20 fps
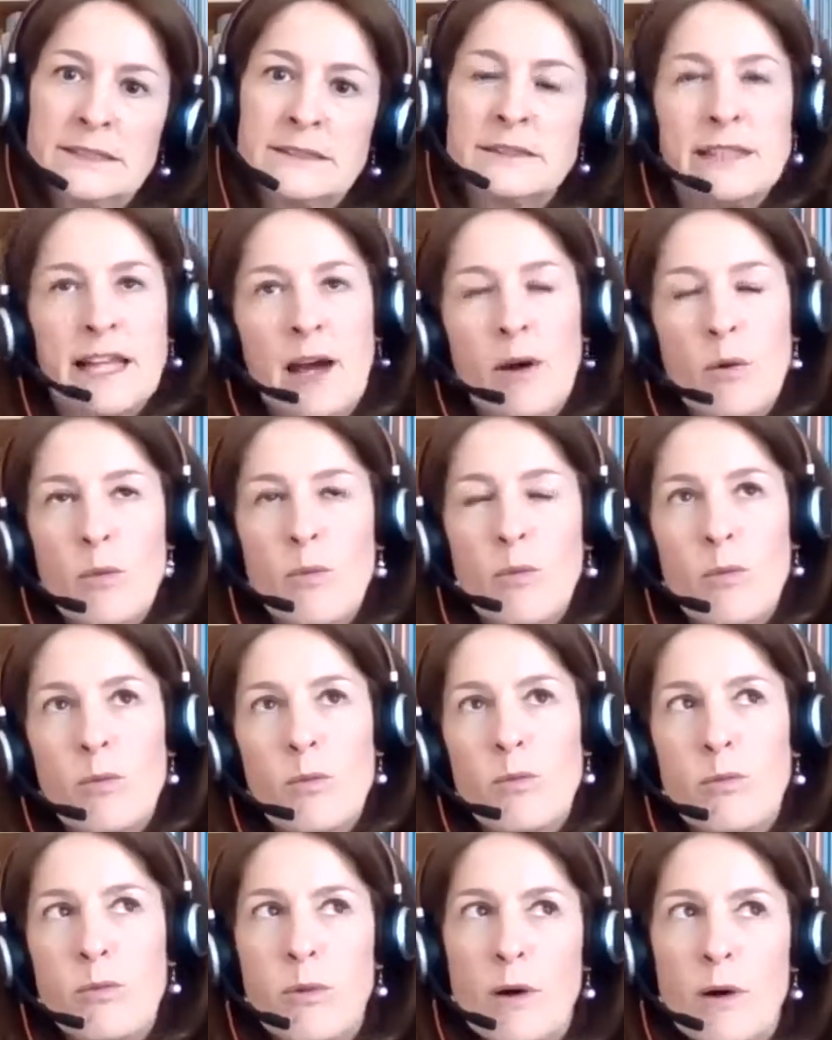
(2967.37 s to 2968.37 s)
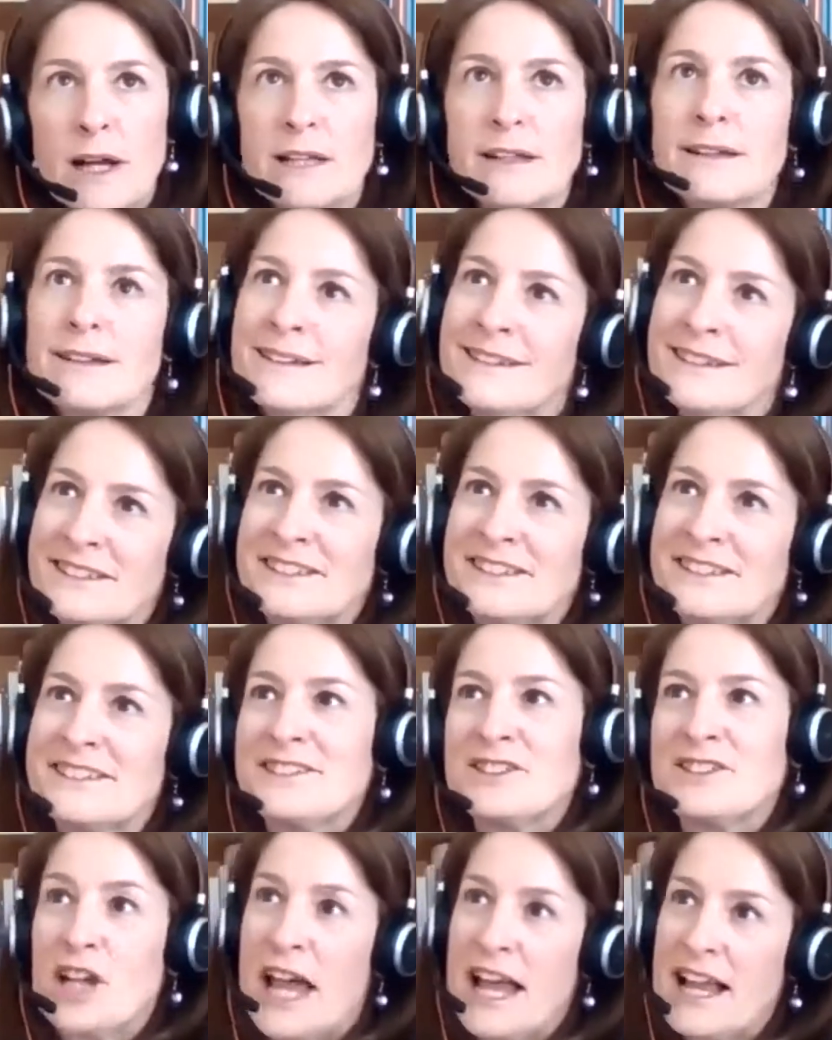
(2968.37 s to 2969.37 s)
Now, one
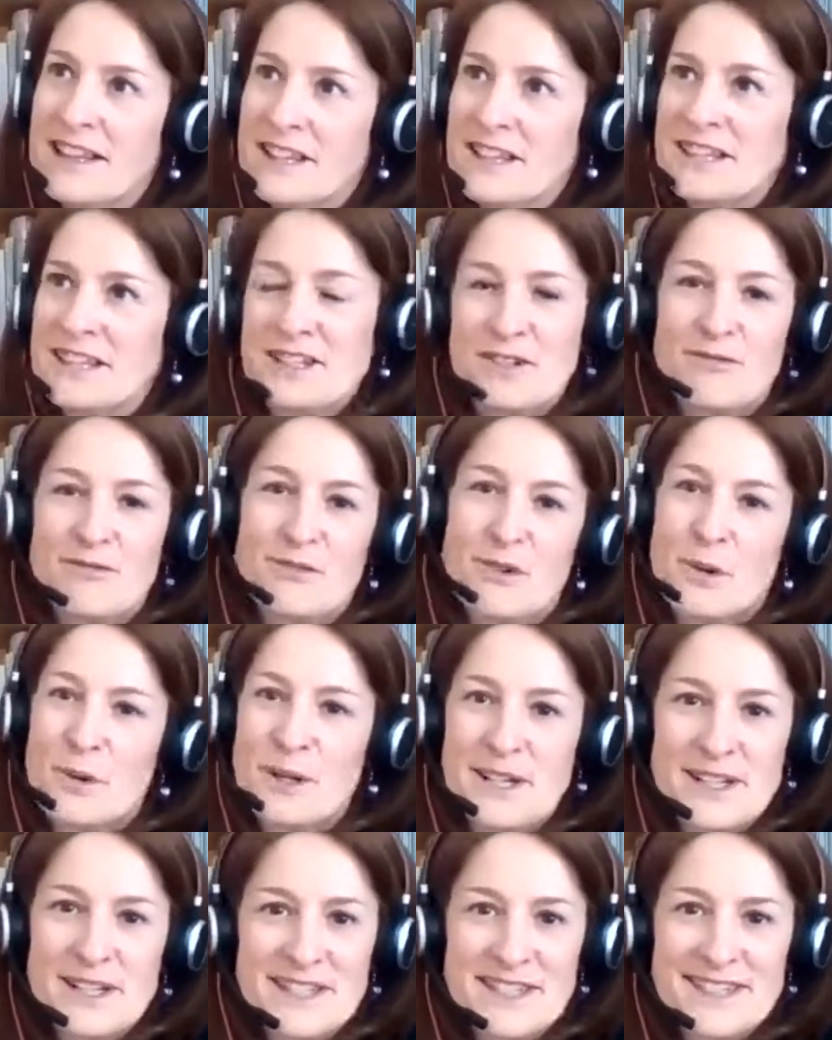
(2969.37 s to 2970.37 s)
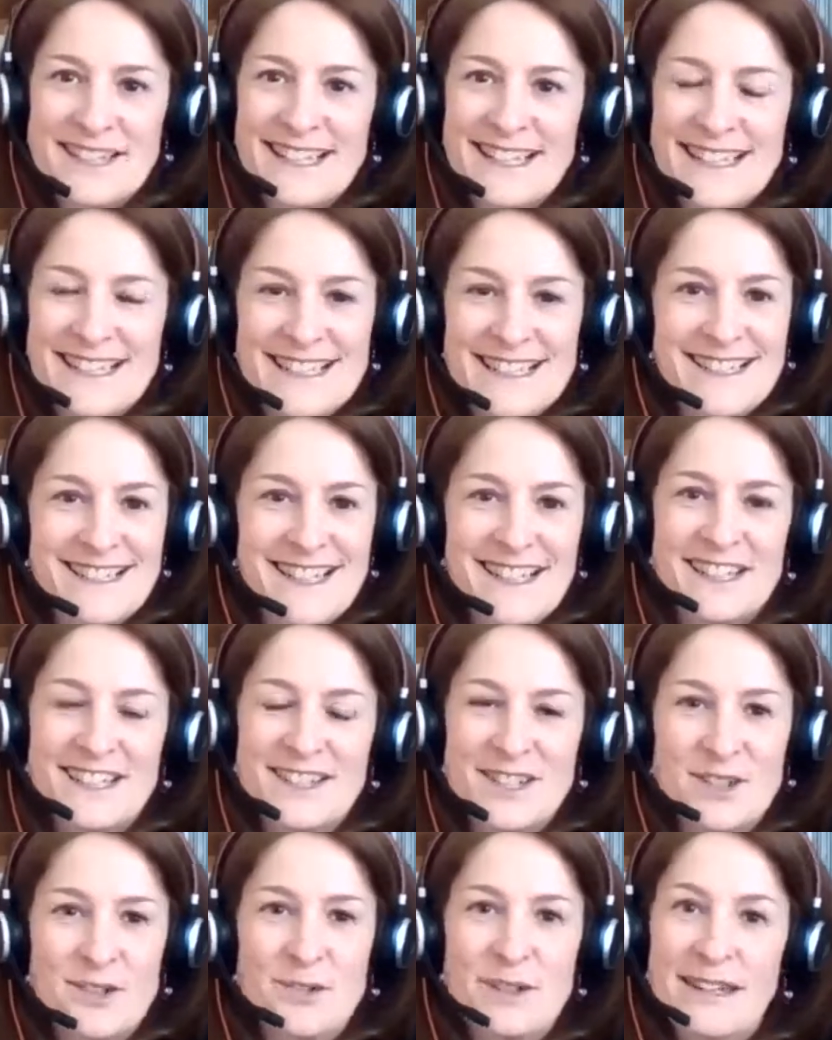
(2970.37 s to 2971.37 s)
challenge, of course, is
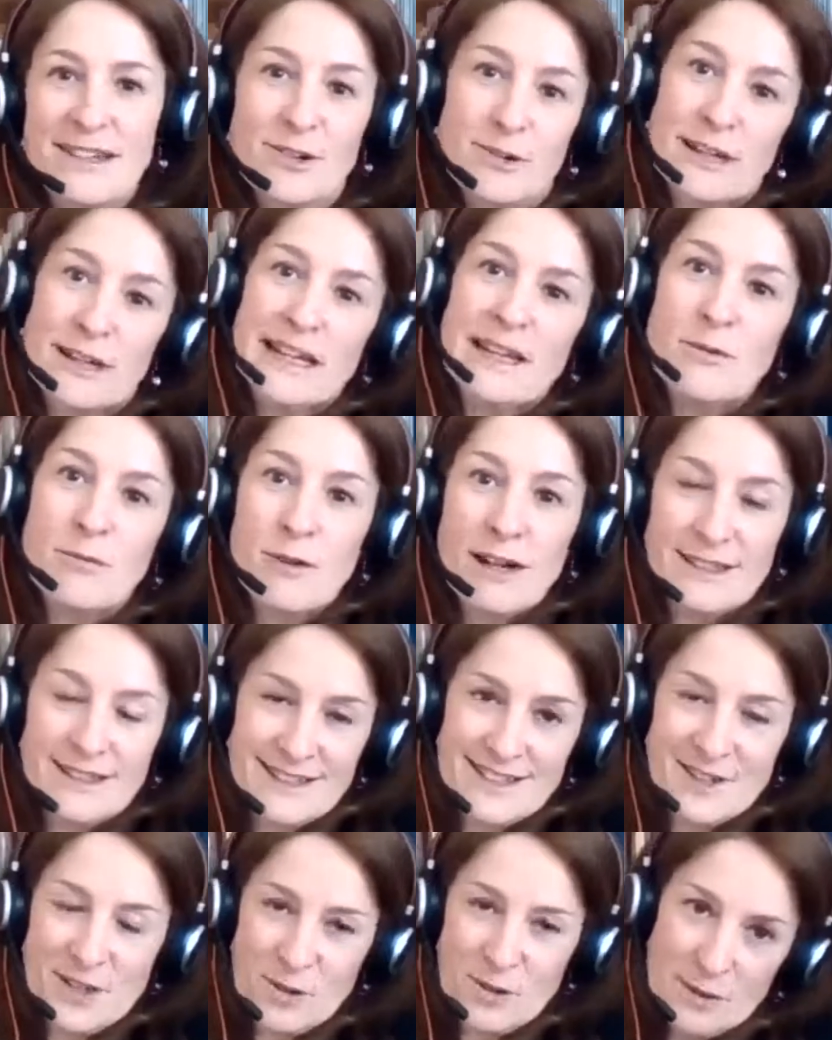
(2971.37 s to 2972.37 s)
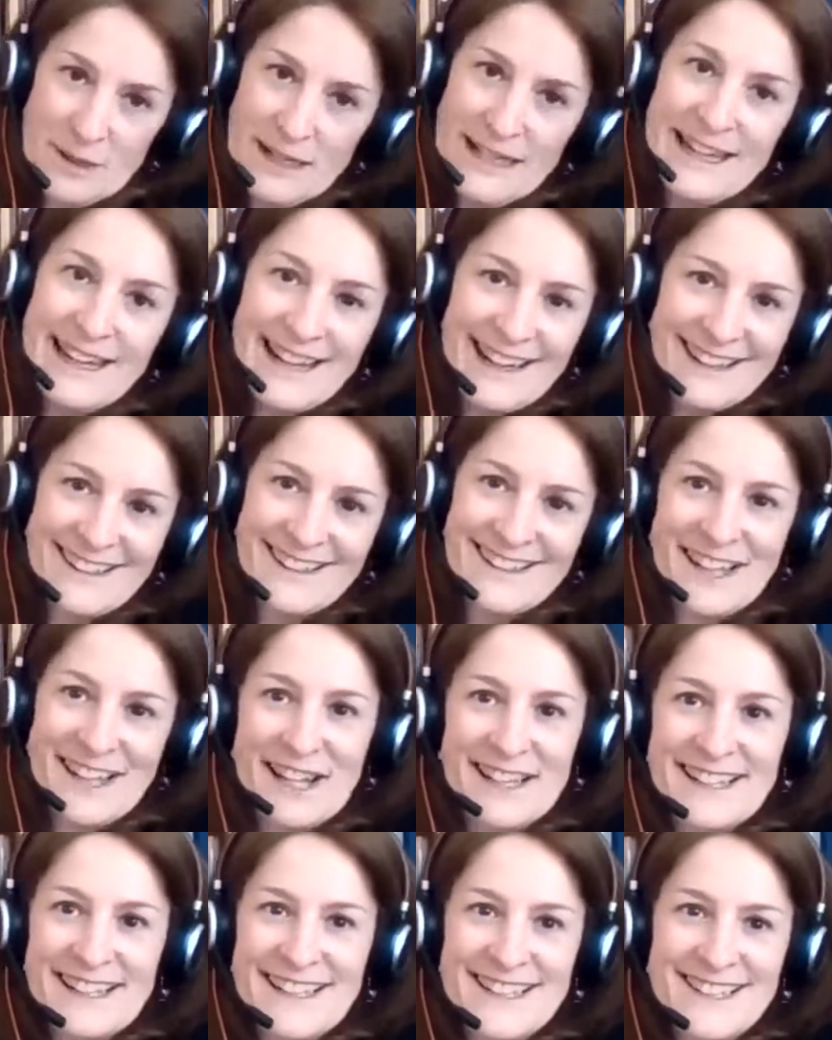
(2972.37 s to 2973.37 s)
to agree while disagreeing.
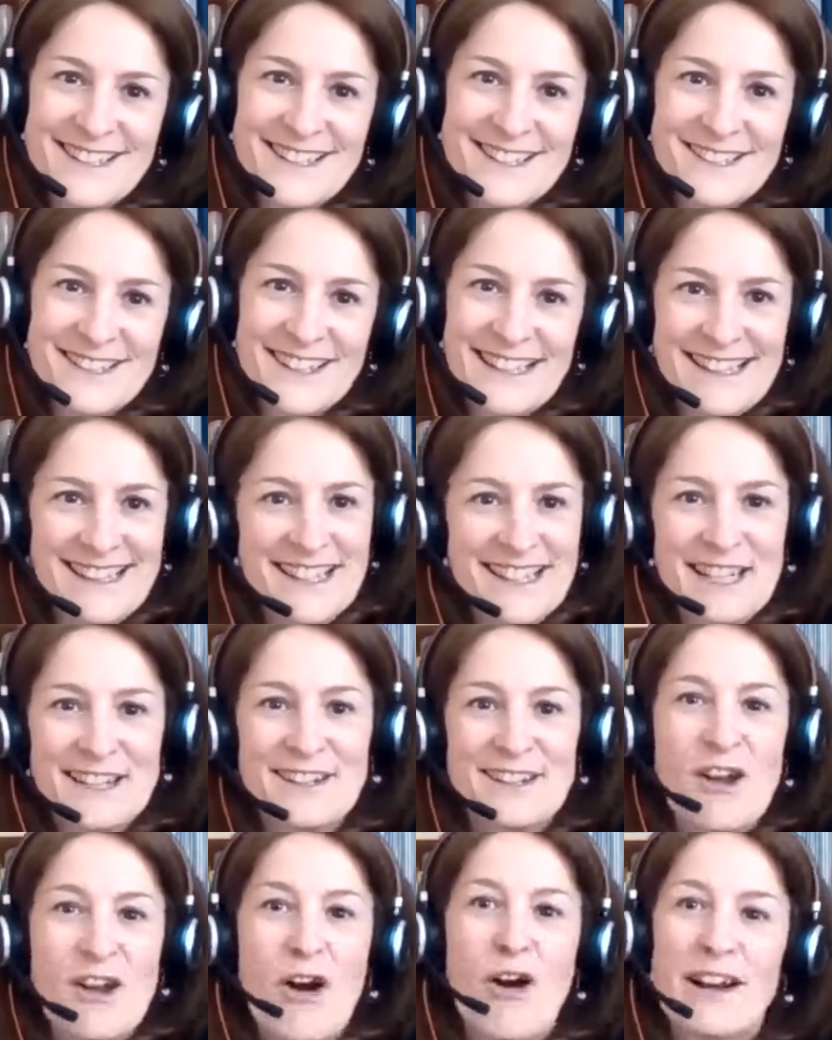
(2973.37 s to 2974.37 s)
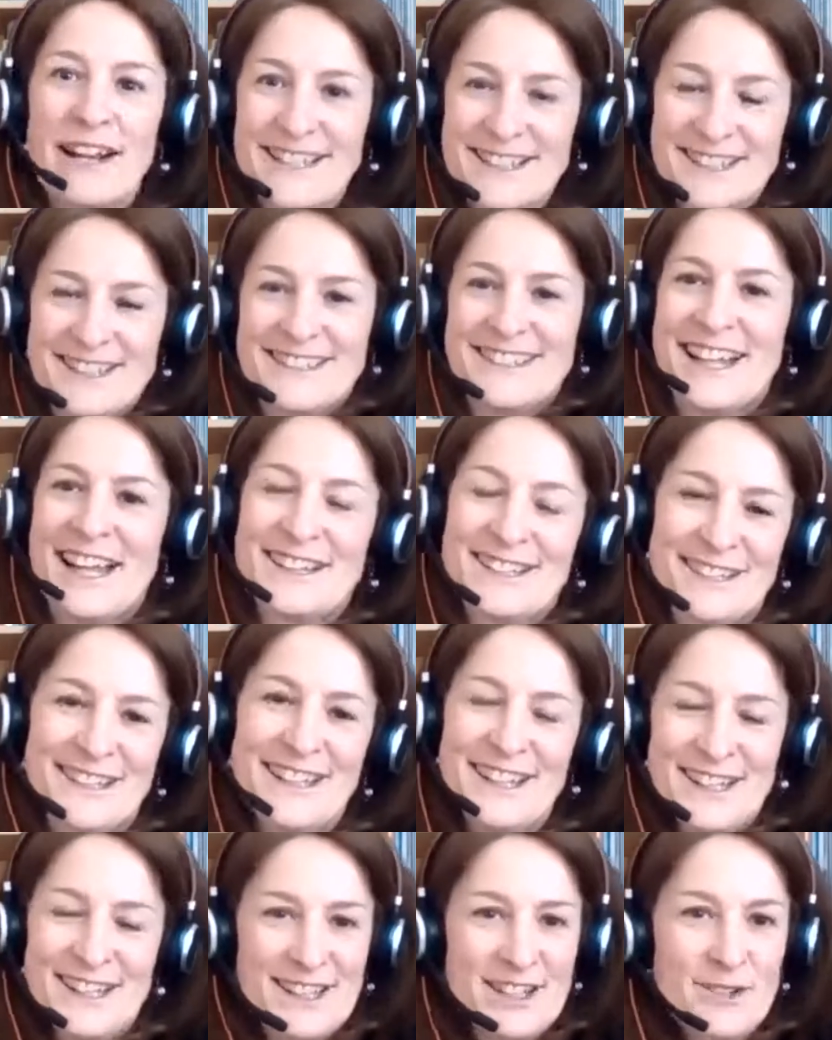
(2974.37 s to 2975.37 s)
That is, I think, an art that
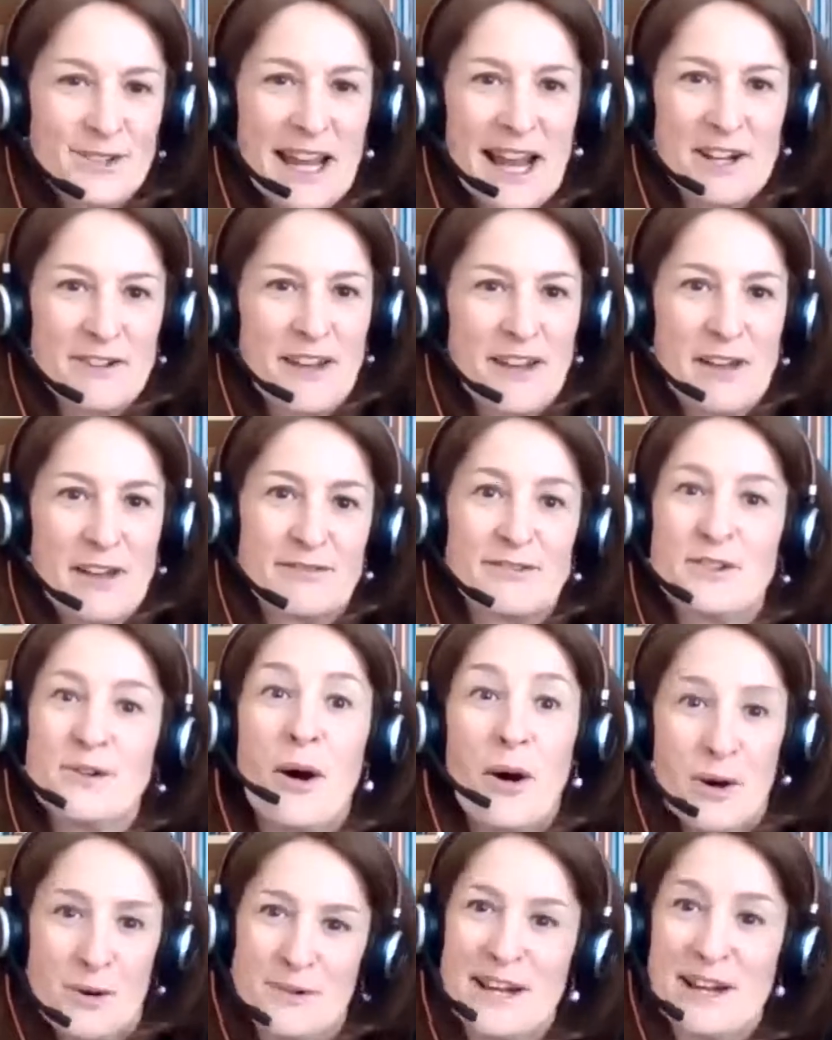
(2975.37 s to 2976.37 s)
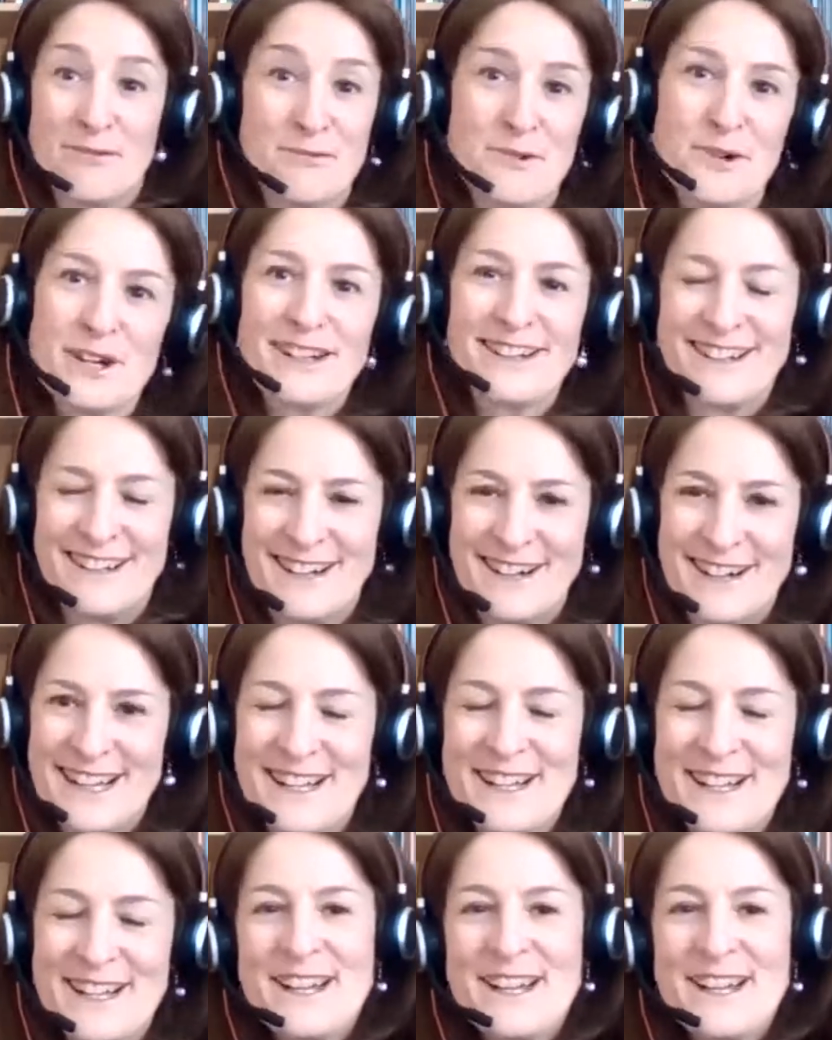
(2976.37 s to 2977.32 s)
you kind of have to hone and work on